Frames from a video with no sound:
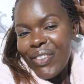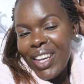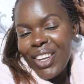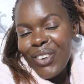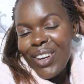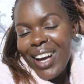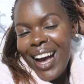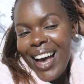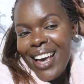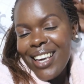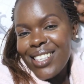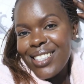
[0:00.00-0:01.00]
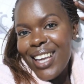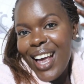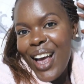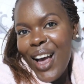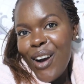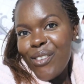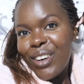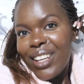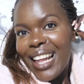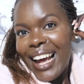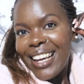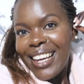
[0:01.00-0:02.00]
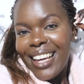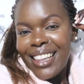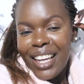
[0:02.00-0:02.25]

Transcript: Thank you guys for liking